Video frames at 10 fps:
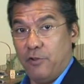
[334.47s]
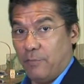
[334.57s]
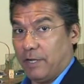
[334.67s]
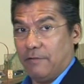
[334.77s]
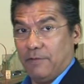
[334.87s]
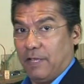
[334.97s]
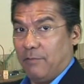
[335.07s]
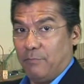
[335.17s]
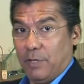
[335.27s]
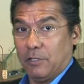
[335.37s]
You might even
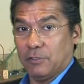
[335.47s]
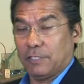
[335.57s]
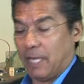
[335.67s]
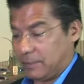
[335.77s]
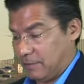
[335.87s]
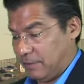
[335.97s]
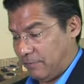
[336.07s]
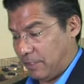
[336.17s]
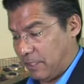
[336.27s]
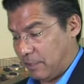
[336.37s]
get bigger stacks of
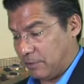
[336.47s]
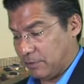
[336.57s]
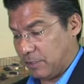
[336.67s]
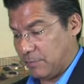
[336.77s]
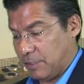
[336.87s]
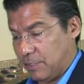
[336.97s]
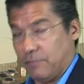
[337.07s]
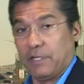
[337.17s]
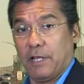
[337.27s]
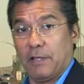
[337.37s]
DVIRs coming in
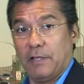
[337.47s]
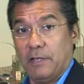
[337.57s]
every day.